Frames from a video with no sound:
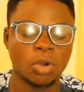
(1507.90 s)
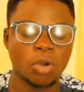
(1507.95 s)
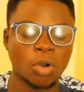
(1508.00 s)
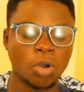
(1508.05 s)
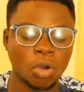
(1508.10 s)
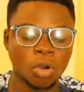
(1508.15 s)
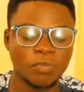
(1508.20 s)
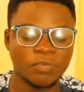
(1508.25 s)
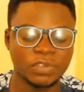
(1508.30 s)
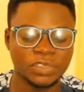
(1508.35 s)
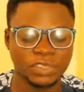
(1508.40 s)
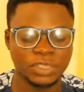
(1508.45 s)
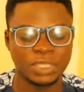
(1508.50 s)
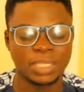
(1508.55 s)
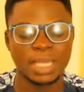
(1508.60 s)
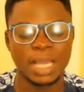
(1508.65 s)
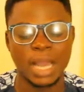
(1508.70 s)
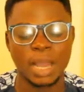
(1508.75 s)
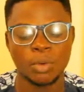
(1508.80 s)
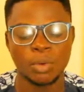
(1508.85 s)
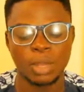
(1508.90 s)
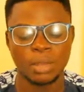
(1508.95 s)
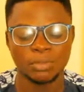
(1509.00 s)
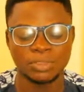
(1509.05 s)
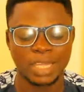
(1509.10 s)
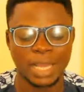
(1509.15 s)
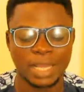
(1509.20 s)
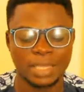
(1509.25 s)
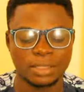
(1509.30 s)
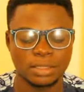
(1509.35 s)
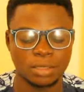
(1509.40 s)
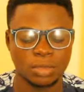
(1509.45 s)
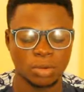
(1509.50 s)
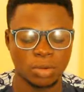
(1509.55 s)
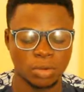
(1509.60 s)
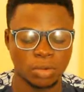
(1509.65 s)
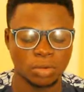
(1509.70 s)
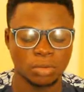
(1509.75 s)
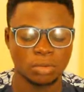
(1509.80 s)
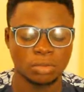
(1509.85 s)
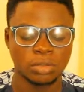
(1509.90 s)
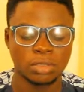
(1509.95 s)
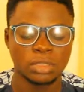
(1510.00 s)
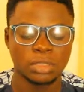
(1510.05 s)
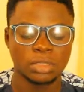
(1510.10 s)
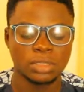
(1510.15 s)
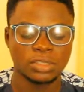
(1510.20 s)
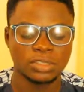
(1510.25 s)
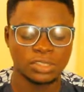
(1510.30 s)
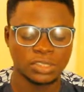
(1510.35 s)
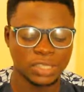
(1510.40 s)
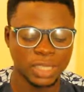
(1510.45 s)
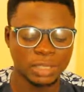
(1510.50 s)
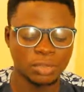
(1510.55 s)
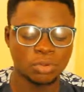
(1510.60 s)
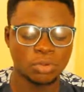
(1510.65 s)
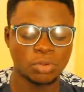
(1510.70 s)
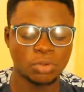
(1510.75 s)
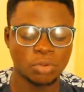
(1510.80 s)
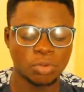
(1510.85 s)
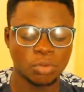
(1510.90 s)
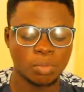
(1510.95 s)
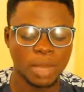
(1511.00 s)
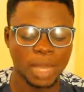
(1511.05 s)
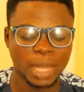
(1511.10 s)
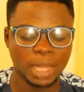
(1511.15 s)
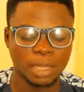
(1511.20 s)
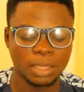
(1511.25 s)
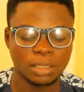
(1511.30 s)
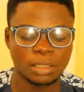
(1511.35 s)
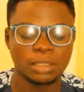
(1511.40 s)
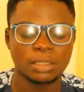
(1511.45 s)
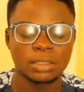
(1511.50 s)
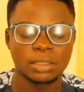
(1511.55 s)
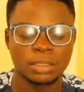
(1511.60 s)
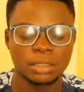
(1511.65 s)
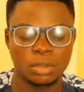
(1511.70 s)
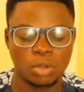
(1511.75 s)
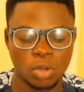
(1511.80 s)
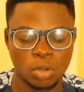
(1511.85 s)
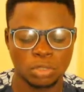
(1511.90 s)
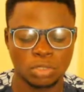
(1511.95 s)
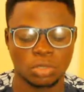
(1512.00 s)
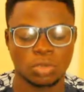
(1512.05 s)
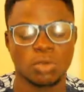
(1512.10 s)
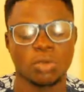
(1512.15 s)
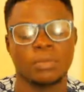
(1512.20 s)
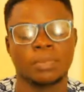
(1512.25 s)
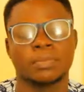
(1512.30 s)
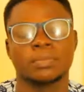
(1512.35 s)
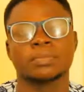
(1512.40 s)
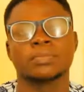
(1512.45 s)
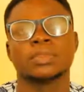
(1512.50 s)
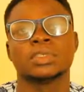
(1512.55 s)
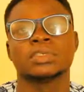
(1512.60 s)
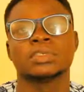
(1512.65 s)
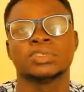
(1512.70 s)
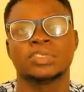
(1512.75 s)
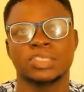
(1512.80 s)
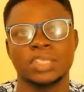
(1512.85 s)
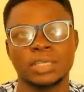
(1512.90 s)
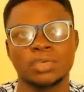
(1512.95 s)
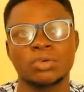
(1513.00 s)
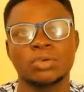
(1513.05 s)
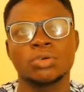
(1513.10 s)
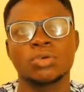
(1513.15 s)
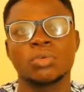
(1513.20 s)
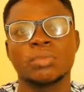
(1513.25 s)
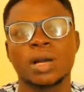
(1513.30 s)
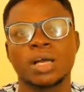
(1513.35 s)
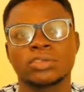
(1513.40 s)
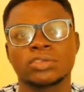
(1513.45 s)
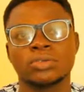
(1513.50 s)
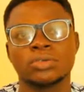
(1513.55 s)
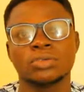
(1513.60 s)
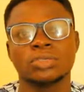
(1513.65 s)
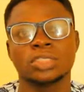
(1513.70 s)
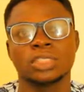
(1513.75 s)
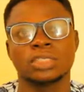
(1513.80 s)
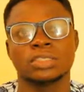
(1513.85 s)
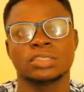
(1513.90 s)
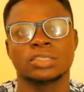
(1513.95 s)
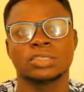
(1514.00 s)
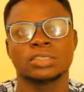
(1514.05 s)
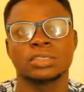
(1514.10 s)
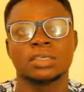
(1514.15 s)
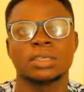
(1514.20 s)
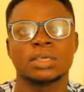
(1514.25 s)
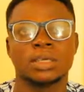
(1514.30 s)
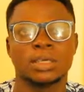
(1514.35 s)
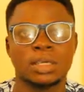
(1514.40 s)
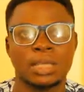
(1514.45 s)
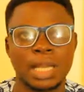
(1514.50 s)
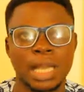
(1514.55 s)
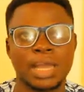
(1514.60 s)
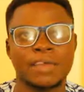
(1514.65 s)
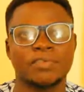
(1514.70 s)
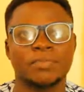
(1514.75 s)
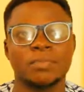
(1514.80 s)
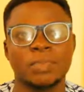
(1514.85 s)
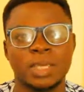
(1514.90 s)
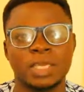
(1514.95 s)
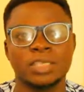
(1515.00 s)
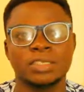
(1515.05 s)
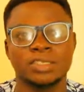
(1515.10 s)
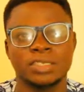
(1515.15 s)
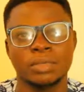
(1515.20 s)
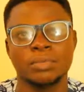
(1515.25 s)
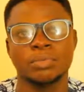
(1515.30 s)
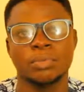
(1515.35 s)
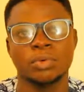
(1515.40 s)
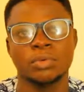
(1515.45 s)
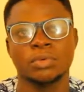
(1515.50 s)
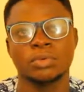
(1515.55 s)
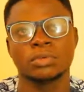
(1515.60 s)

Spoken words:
or visit their website on senyoglobal.com. Senyo Global Solutions, life made simple.